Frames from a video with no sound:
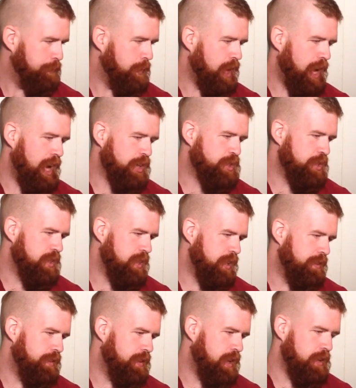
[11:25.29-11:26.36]
actually
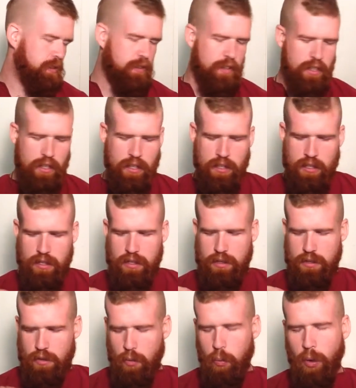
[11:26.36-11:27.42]
think that
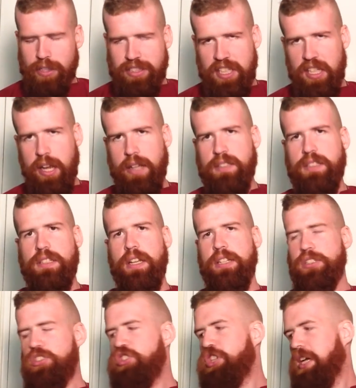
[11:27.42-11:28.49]
once he gets
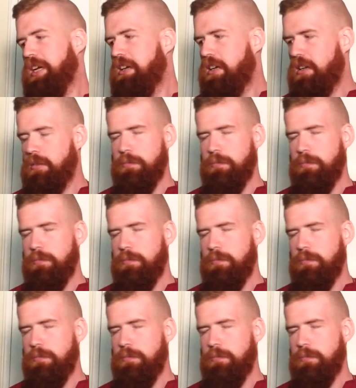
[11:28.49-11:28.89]
his jig